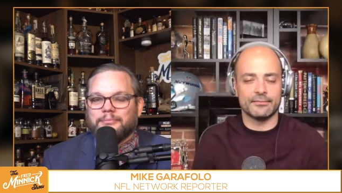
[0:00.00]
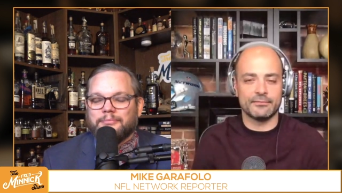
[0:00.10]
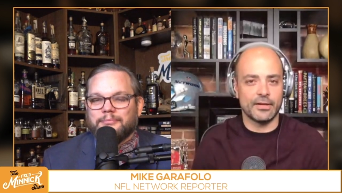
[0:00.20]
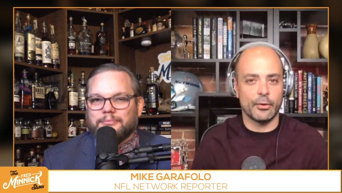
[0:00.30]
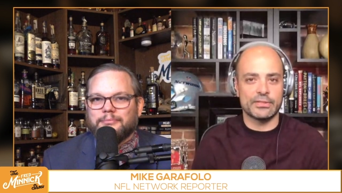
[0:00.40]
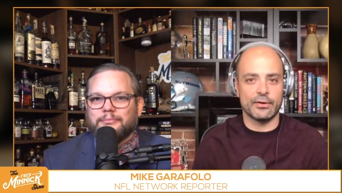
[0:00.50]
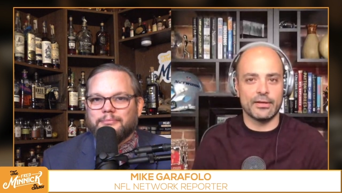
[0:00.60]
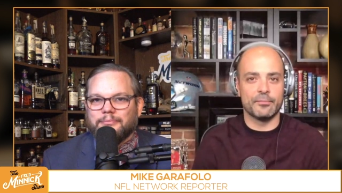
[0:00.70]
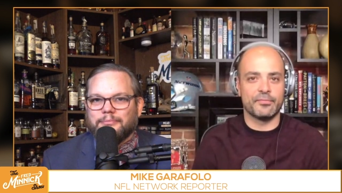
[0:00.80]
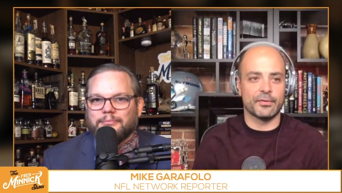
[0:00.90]
Speaker 1: I, I always
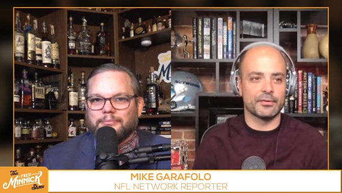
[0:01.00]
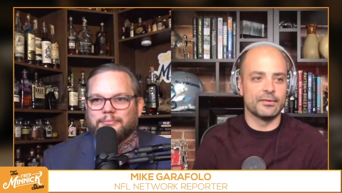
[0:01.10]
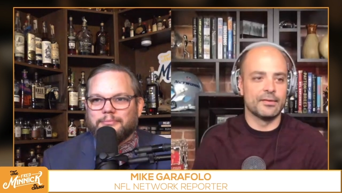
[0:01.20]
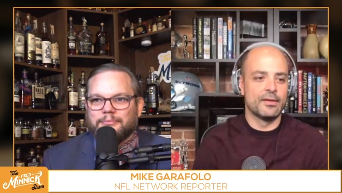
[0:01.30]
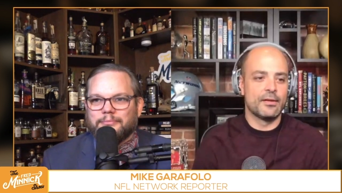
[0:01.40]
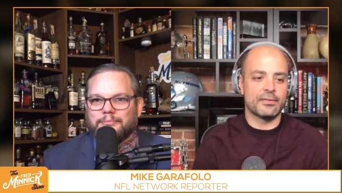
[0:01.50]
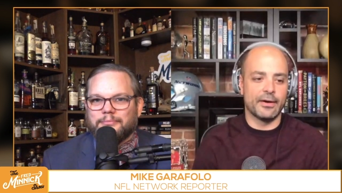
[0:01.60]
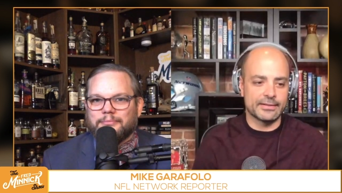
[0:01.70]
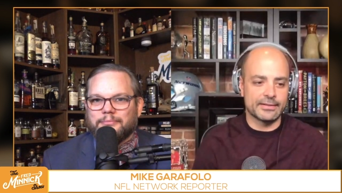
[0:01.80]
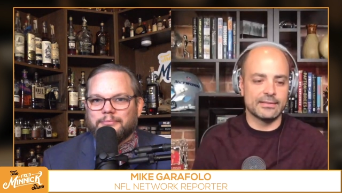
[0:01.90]
go to him for
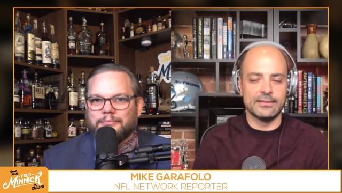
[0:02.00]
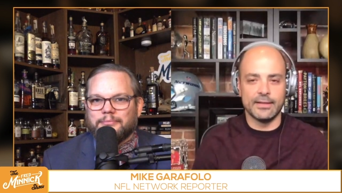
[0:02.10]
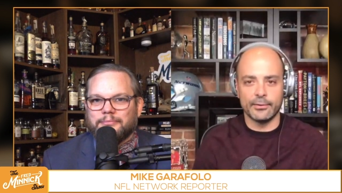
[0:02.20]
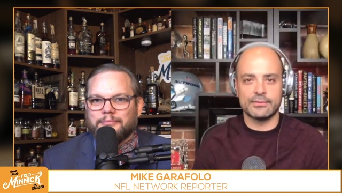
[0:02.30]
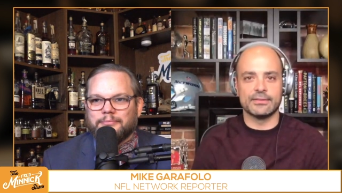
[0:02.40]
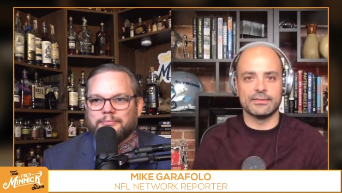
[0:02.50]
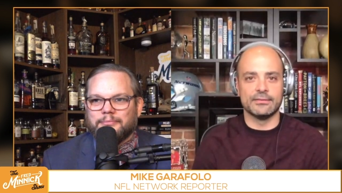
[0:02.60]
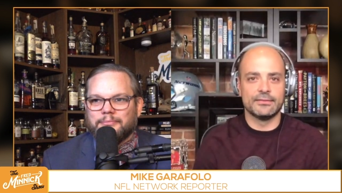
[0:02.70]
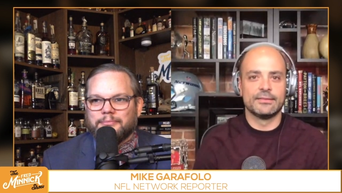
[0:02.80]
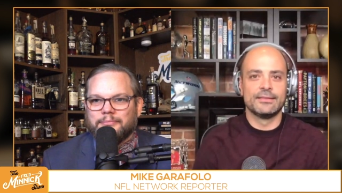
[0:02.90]
thoughts and
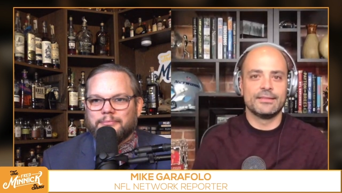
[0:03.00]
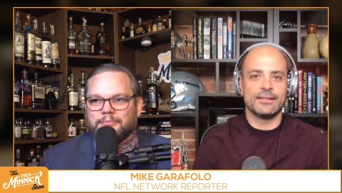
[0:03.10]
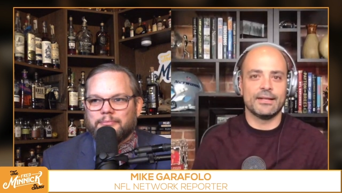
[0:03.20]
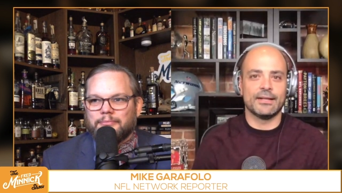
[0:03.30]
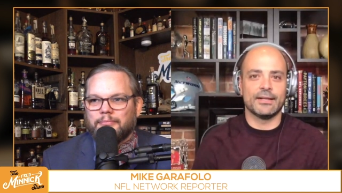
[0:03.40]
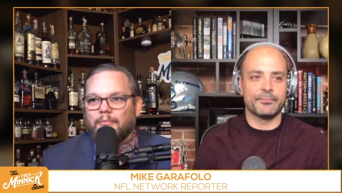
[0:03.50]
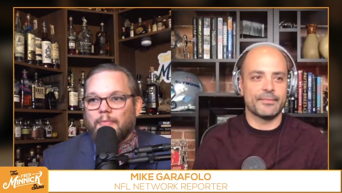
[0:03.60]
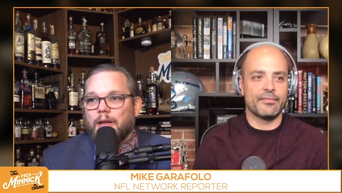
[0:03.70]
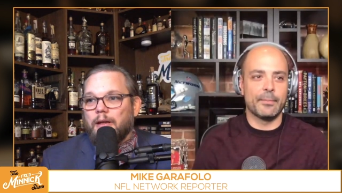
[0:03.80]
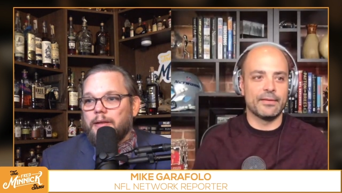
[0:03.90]
notes. And
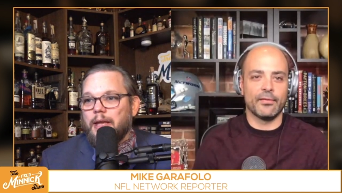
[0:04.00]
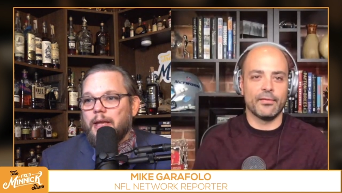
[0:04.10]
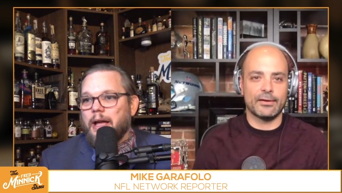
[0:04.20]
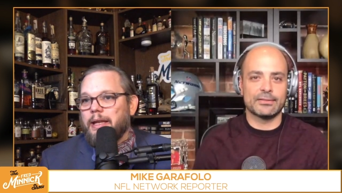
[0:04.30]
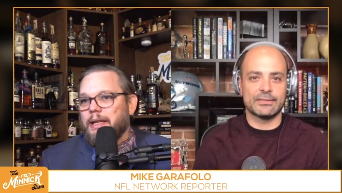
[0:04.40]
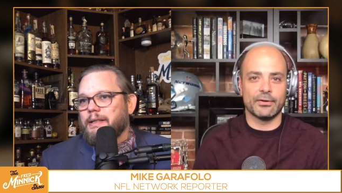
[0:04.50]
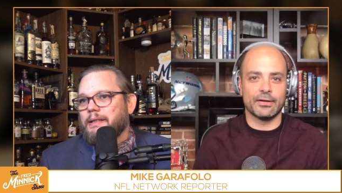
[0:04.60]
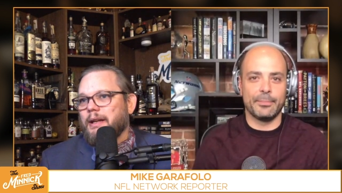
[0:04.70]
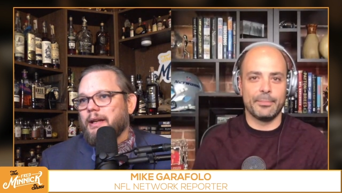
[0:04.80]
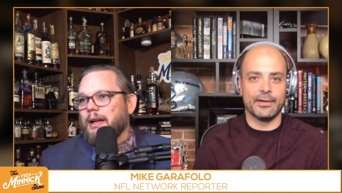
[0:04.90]
um, if I'm yeah, in the liquor
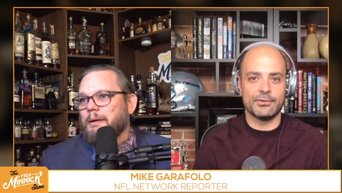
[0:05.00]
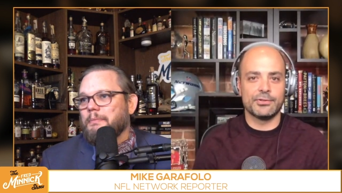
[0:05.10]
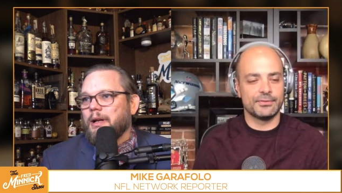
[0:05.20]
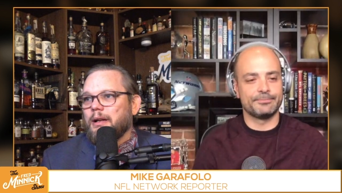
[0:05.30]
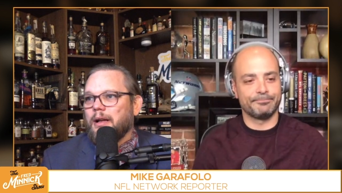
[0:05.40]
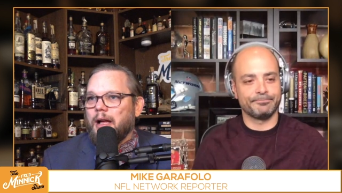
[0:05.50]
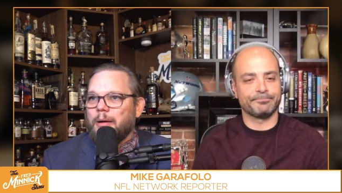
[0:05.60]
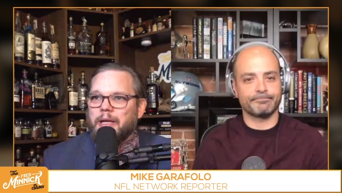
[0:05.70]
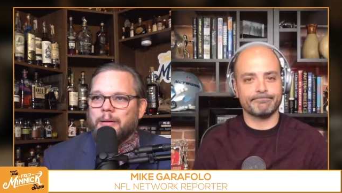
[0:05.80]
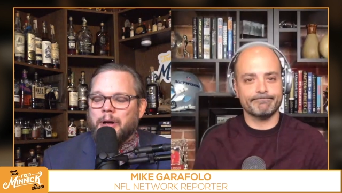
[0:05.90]
store, uh,
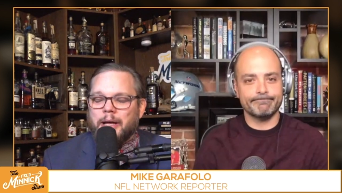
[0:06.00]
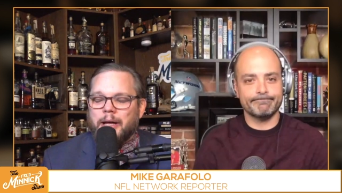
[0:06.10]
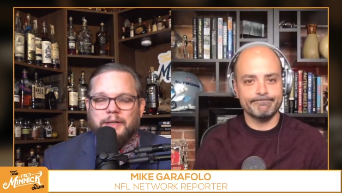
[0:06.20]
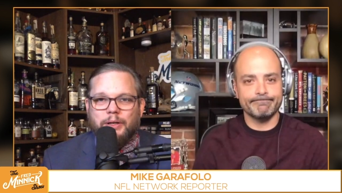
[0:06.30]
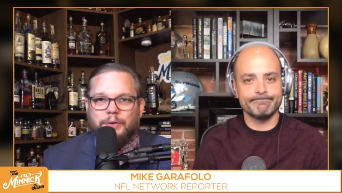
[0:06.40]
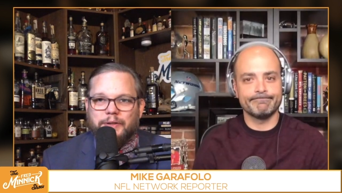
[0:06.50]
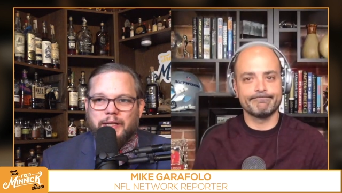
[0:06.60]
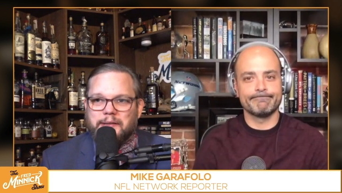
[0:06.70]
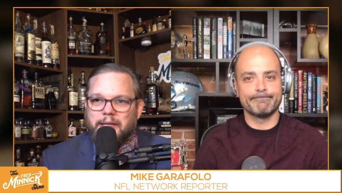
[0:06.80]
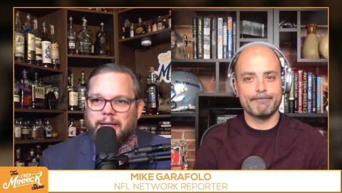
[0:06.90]
Speaker 2: I mean, in my circles,
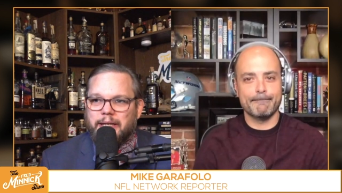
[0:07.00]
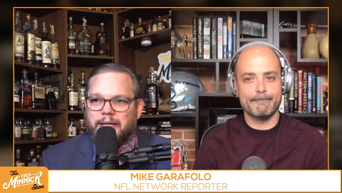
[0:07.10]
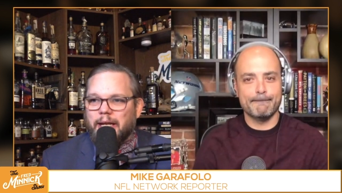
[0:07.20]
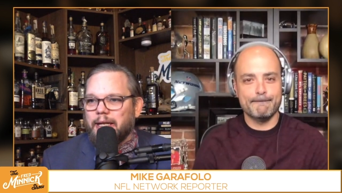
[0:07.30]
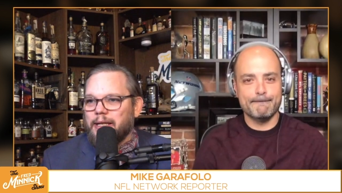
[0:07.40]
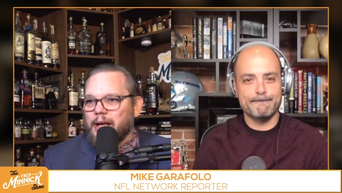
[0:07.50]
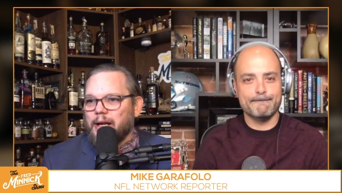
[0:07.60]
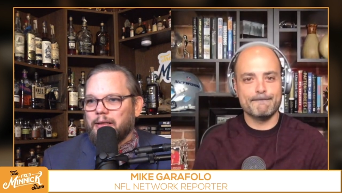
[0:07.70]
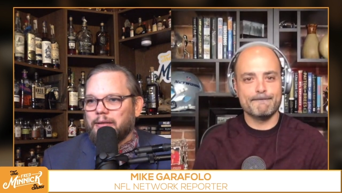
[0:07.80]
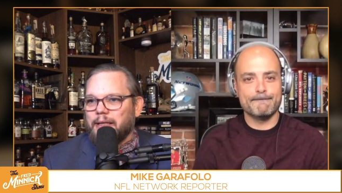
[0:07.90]
he's like a
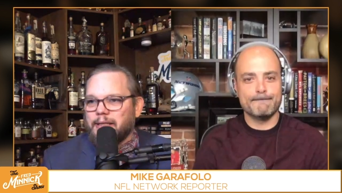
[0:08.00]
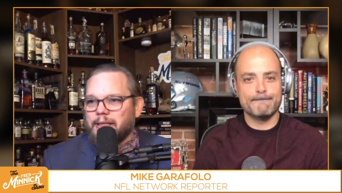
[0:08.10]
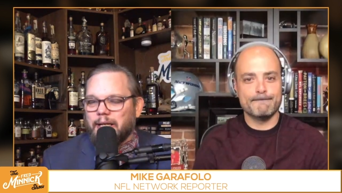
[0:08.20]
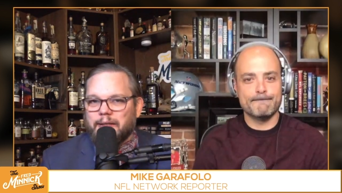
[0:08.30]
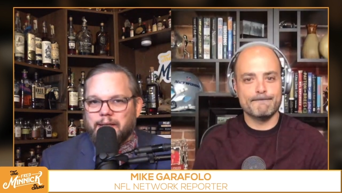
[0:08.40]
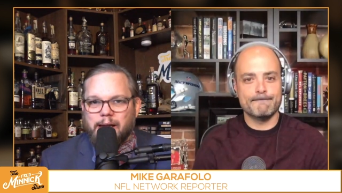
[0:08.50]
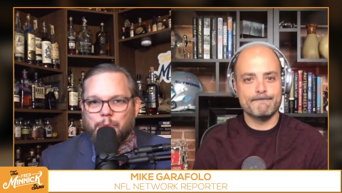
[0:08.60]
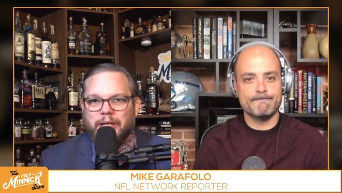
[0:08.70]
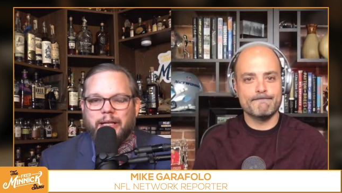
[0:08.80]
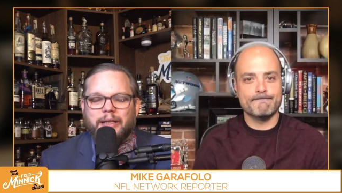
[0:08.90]
uh, he's like a
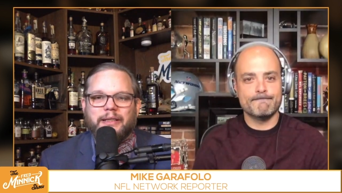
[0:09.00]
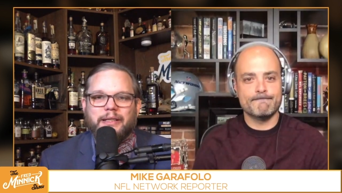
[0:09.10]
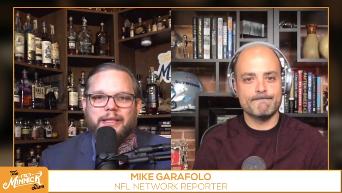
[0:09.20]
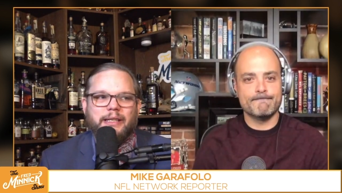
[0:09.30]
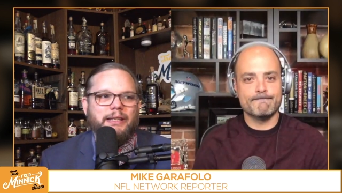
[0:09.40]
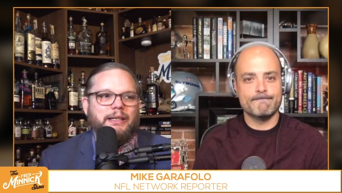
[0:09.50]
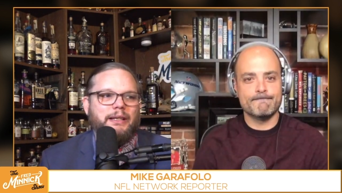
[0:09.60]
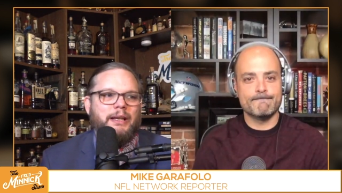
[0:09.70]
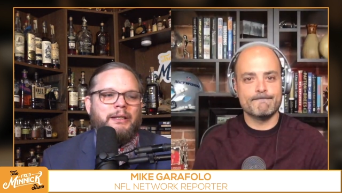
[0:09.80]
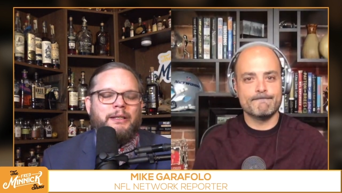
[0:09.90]
celebrity in the
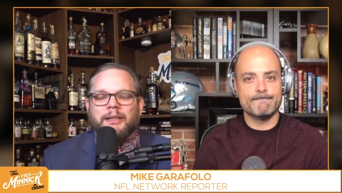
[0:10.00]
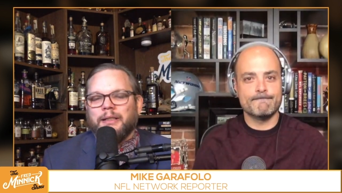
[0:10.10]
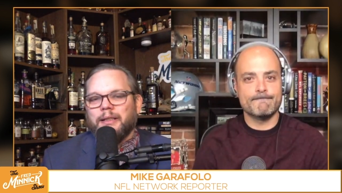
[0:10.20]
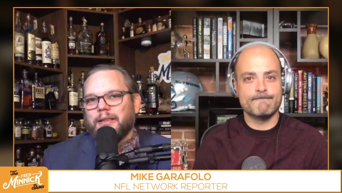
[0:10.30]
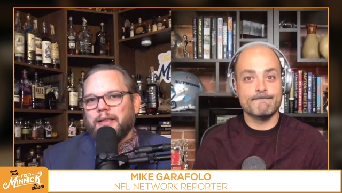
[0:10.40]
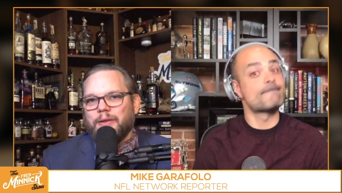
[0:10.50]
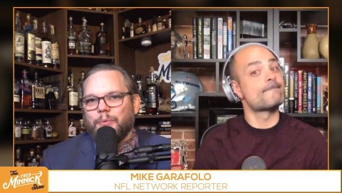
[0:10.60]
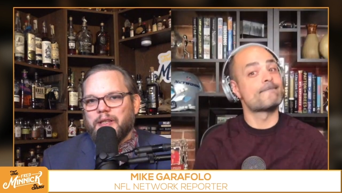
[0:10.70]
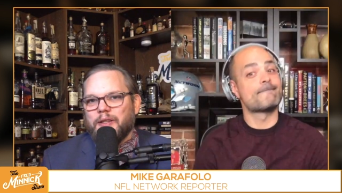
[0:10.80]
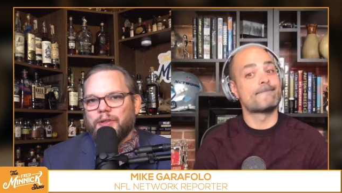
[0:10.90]
uh, in the
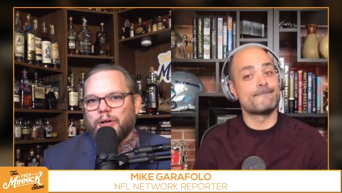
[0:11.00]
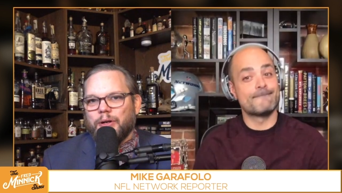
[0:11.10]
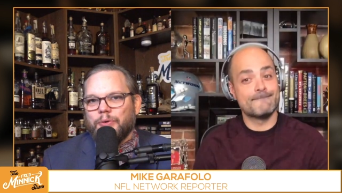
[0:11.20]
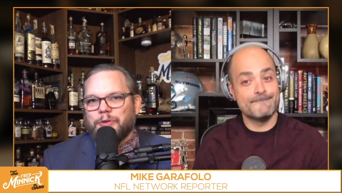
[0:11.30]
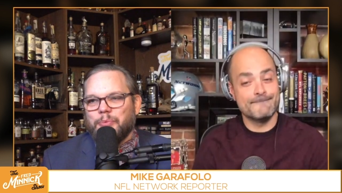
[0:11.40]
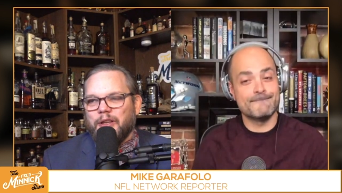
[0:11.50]
whiskey circles